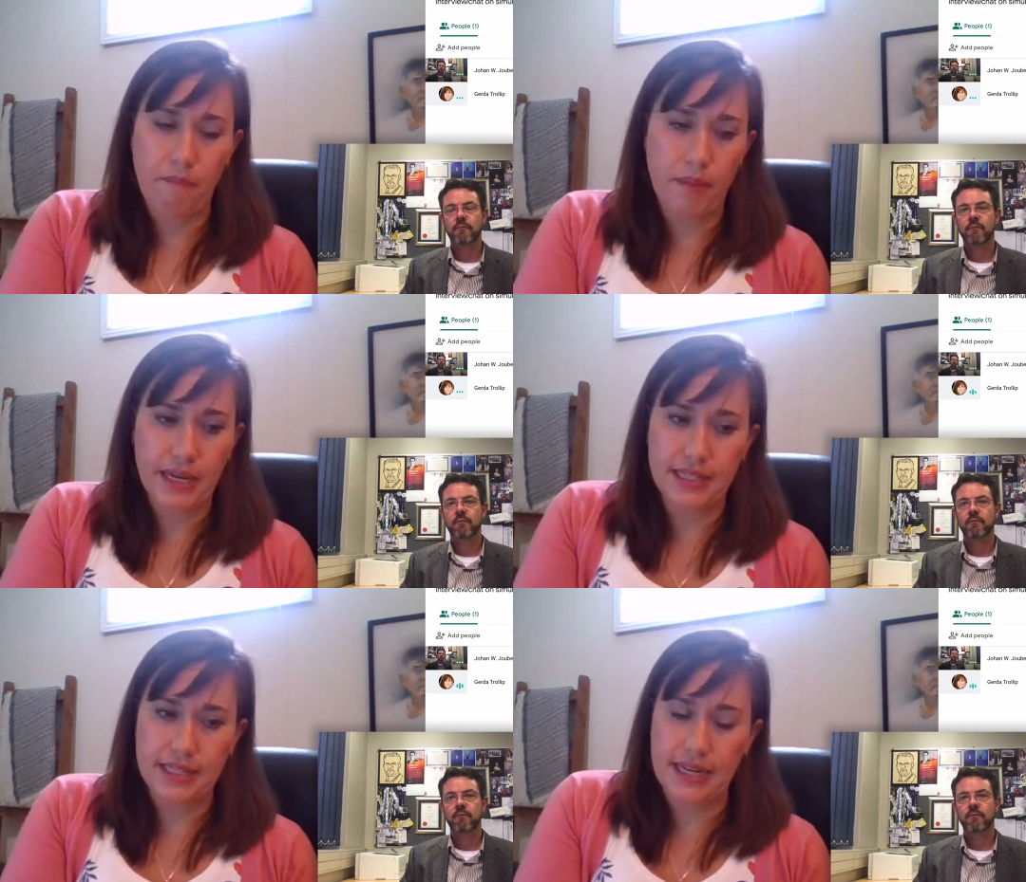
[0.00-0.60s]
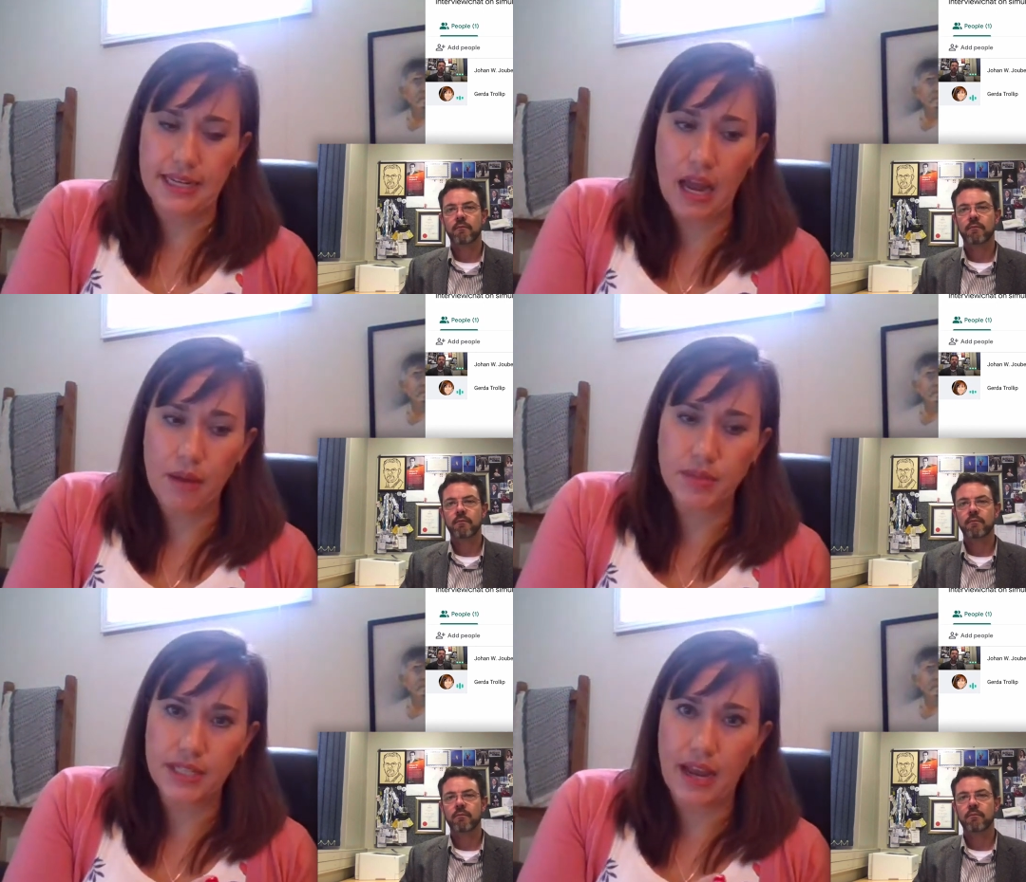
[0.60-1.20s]
Speaker 1: but it it
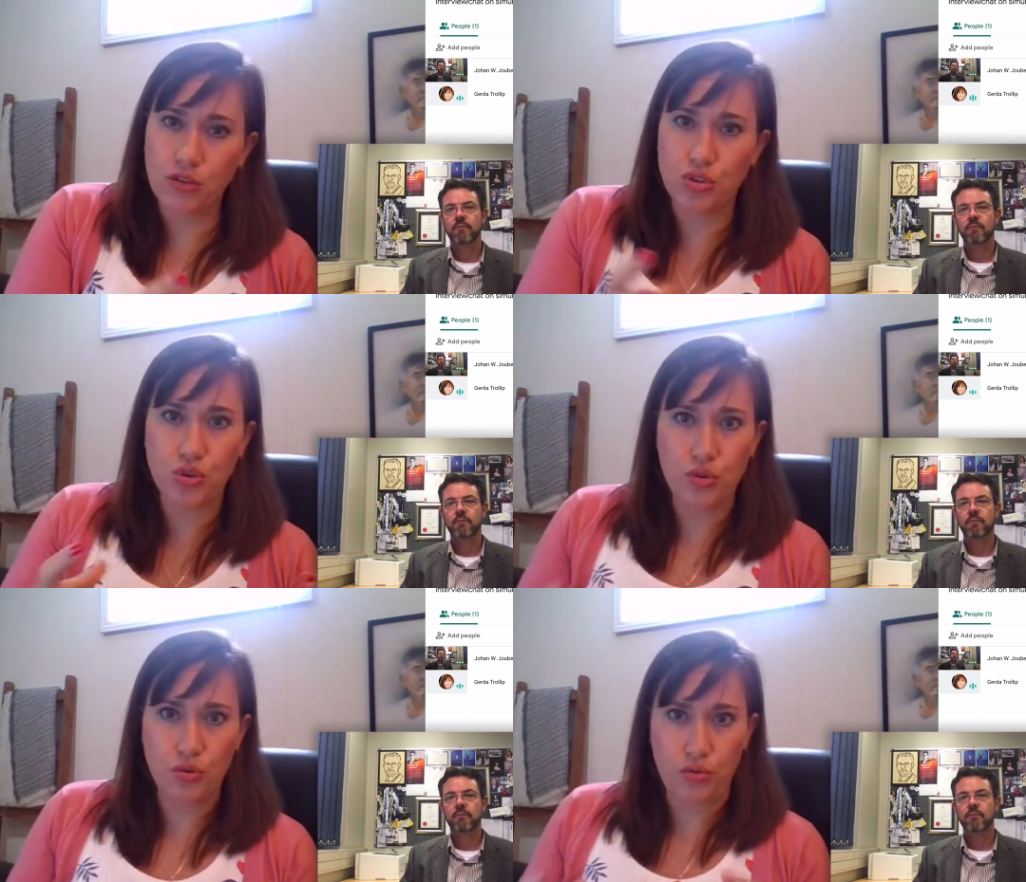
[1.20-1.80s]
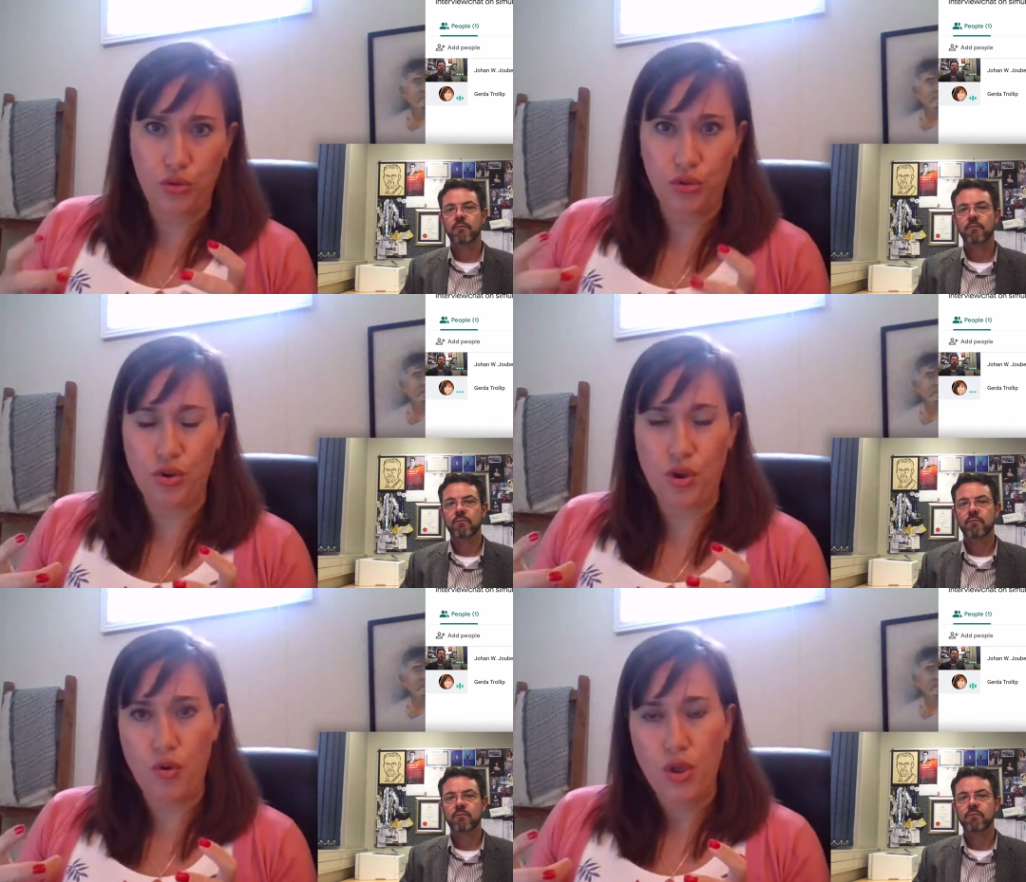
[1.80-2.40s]
comes down to, you
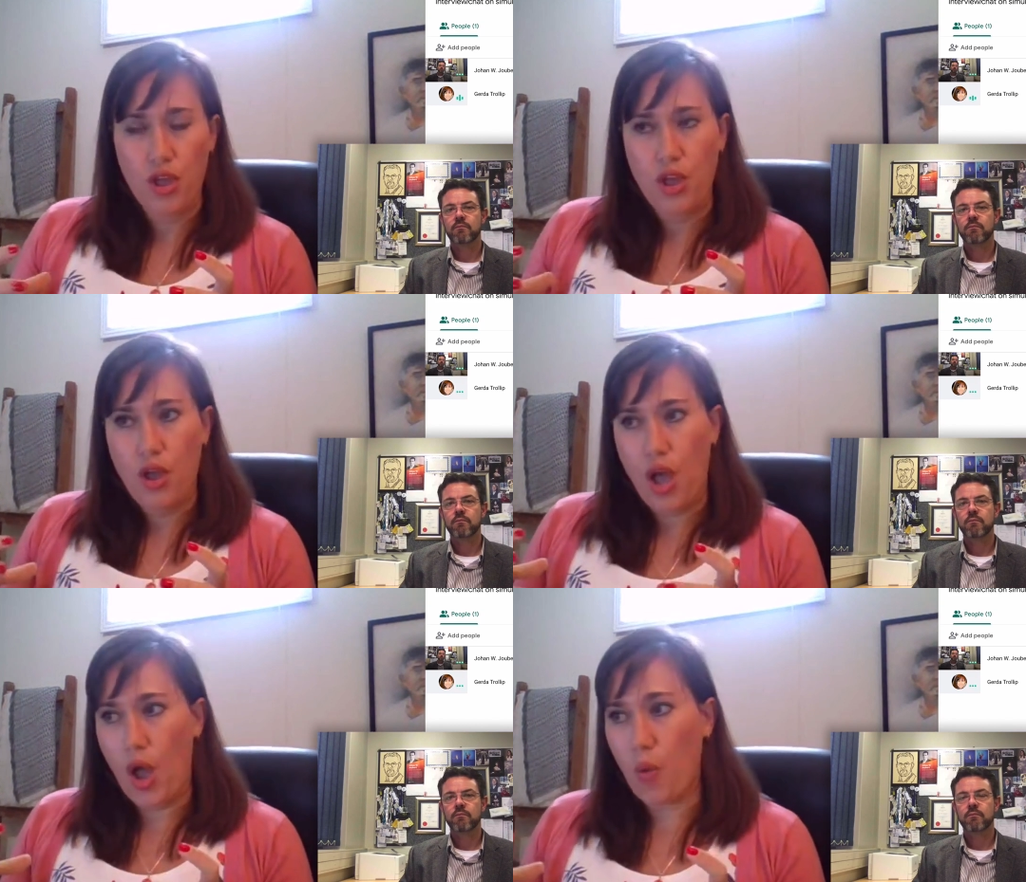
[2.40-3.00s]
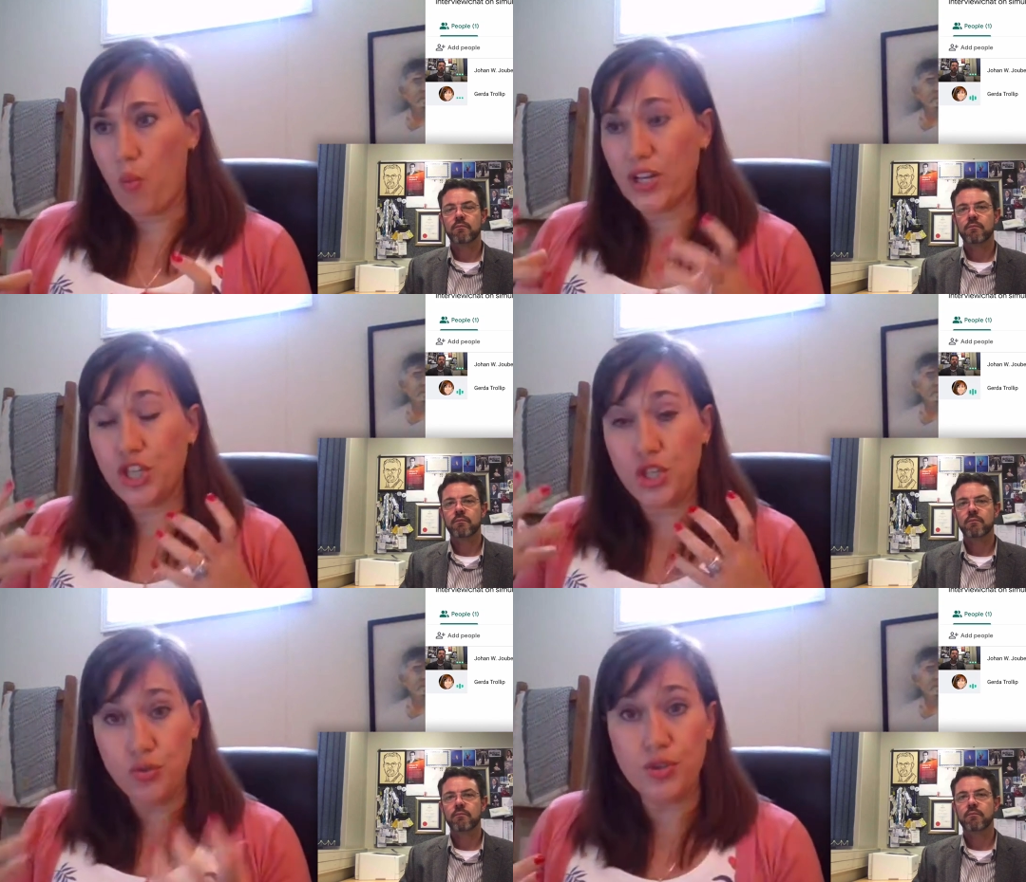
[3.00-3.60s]
know, uh, what
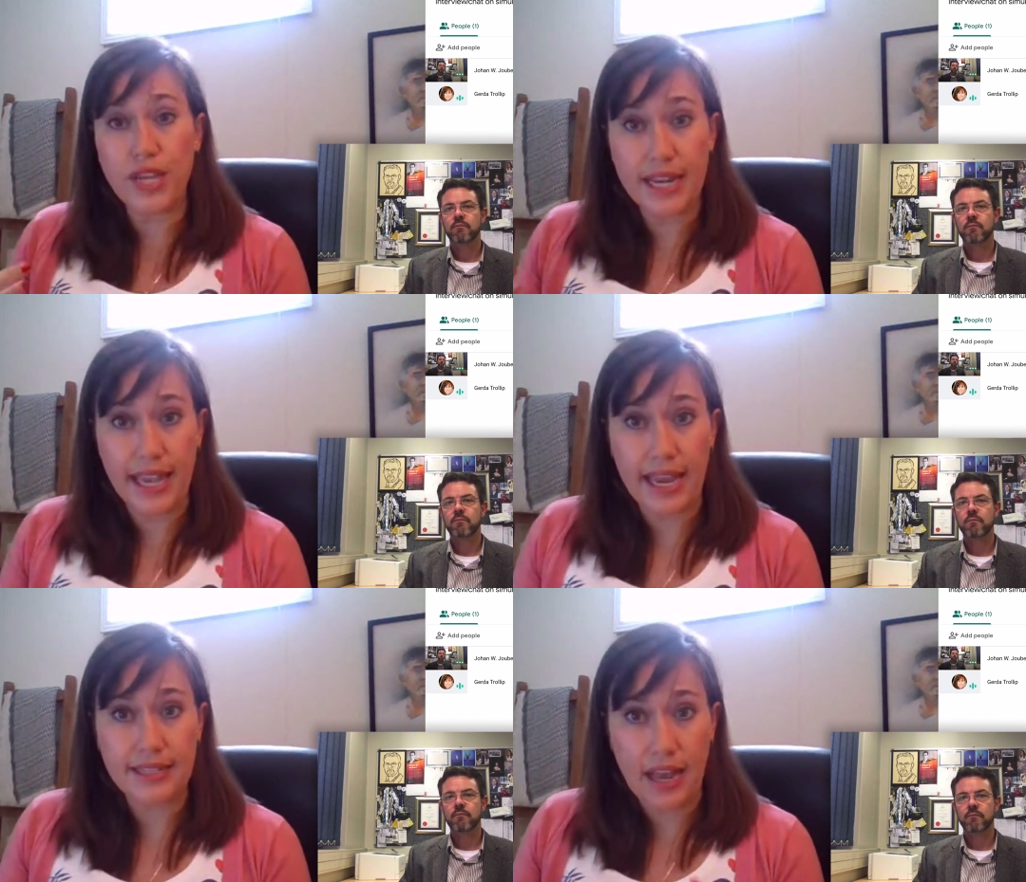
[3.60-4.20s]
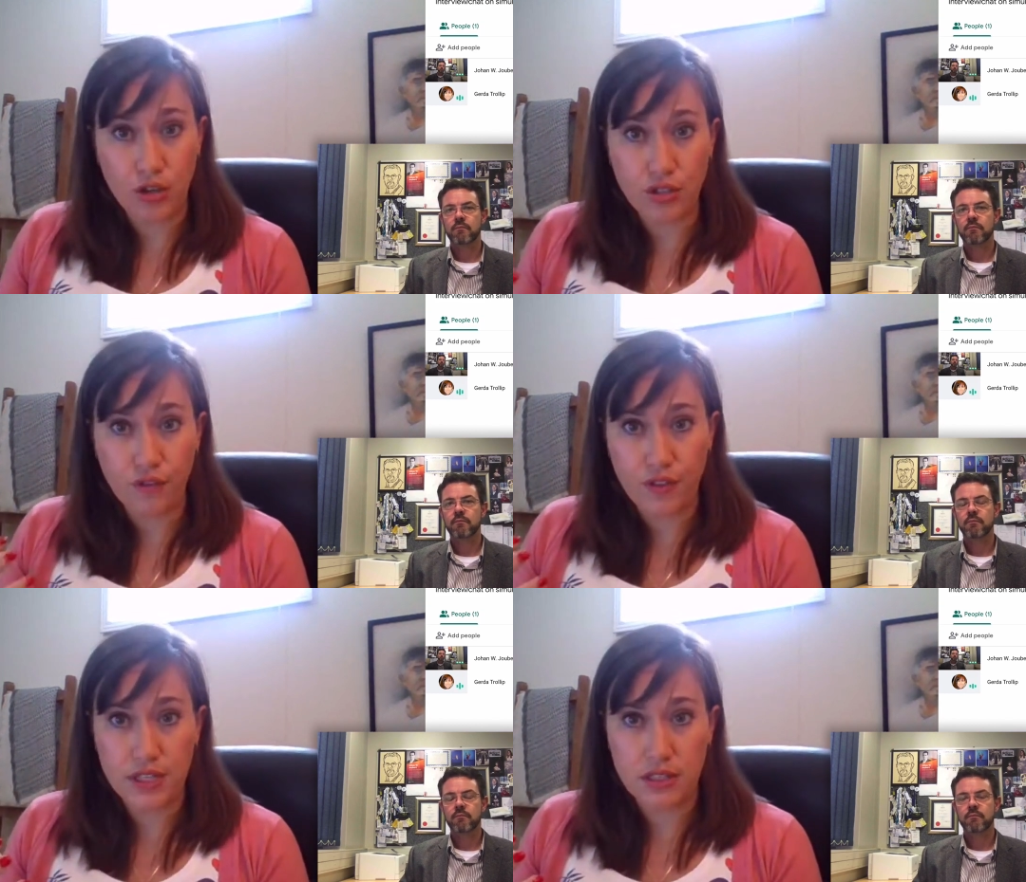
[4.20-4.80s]
you can get out
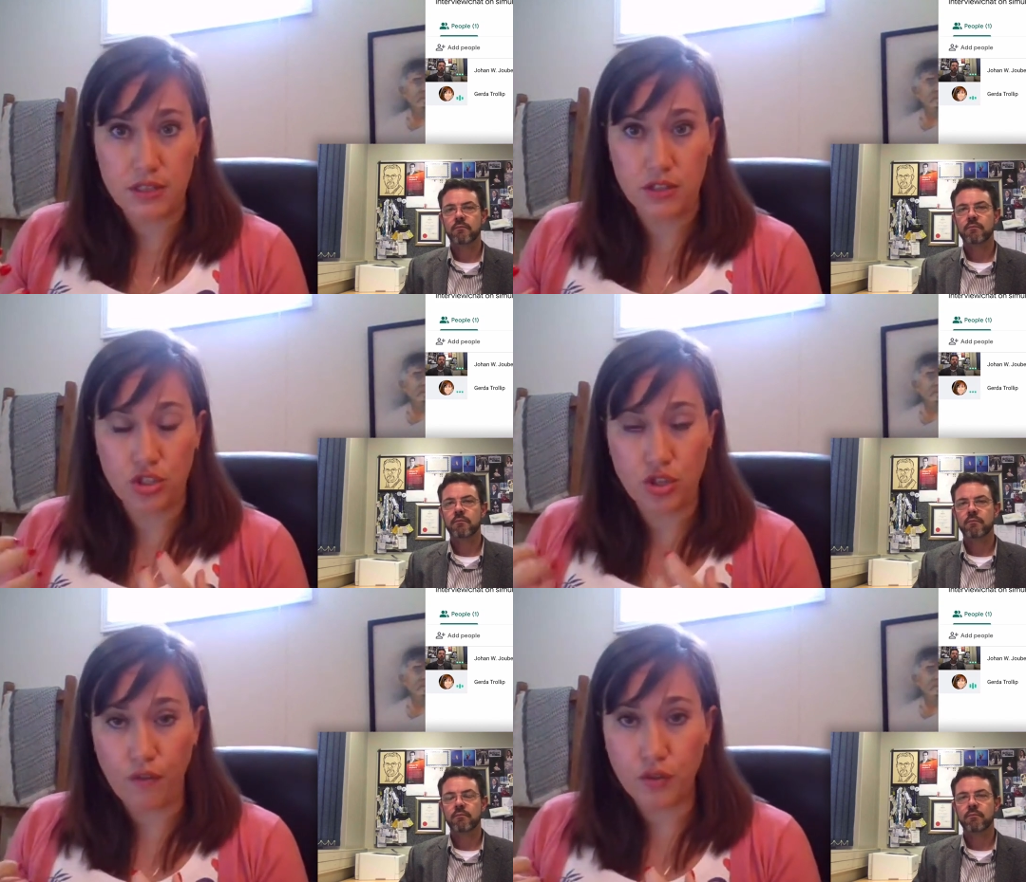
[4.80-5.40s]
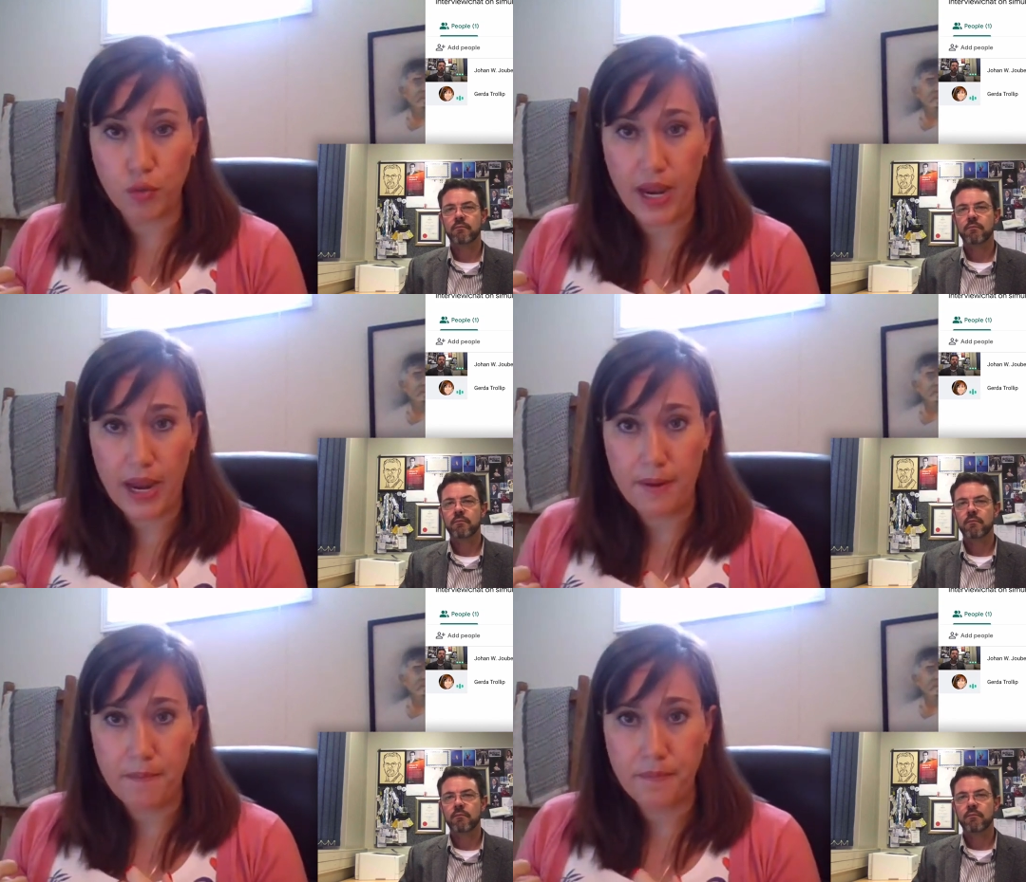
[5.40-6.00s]
of this software.